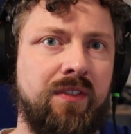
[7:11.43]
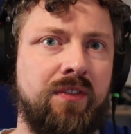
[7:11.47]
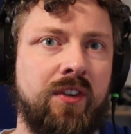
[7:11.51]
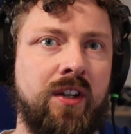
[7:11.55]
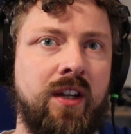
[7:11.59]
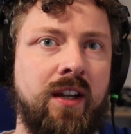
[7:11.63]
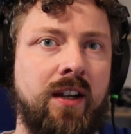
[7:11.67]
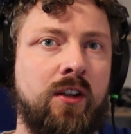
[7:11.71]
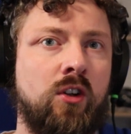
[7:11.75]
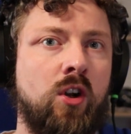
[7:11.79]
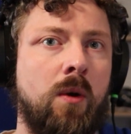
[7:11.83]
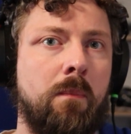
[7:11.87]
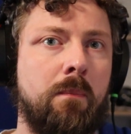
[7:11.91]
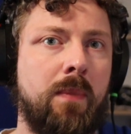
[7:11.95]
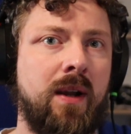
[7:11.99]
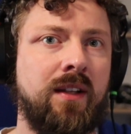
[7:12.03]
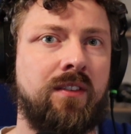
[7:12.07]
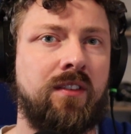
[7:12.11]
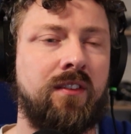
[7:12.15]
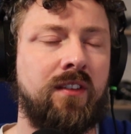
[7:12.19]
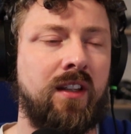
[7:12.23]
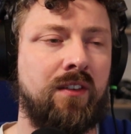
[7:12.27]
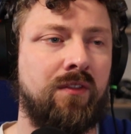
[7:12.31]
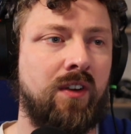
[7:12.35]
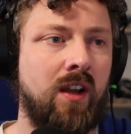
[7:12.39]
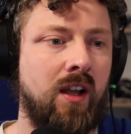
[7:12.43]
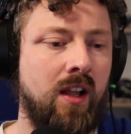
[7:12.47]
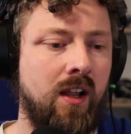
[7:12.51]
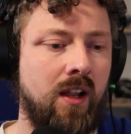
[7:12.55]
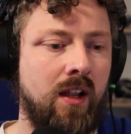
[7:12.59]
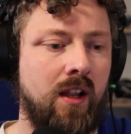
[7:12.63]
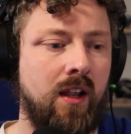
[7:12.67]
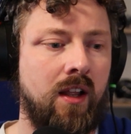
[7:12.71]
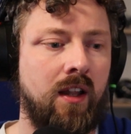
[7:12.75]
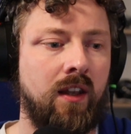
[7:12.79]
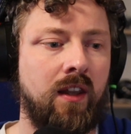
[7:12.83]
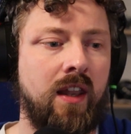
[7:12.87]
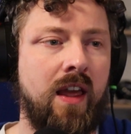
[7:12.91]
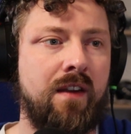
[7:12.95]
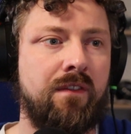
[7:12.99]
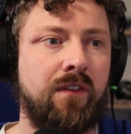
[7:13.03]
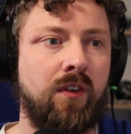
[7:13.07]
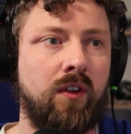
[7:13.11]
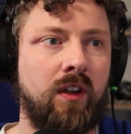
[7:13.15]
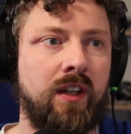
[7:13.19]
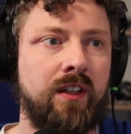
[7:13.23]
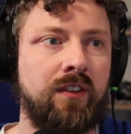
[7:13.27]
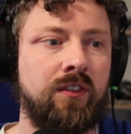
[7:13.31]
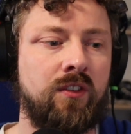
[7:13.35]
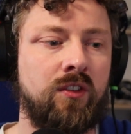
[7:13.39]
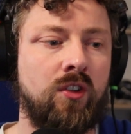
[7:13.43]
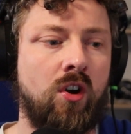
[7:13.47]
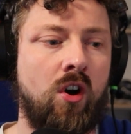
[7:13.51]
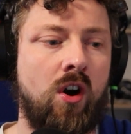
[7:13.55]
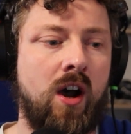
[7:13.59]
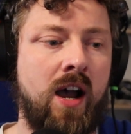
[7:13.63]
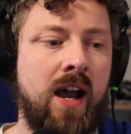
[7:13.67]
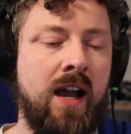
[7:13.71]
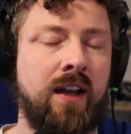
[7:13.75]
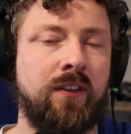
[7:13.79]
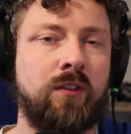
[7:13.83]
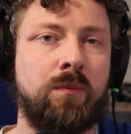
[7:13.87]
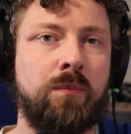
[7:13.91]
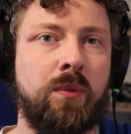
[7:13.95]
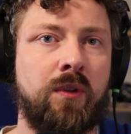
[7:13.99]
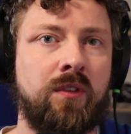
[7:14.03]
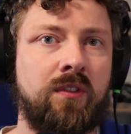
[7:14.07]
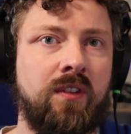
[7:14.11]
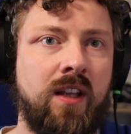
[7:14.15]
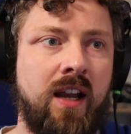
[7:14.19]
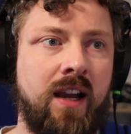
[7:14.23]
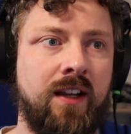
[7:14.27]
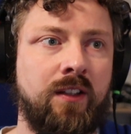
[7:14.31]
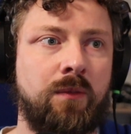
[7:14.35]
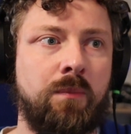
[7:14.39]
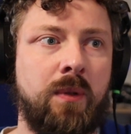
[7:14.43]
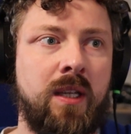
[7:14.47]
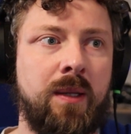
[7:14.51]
Even at a competitive level, it's not as precise.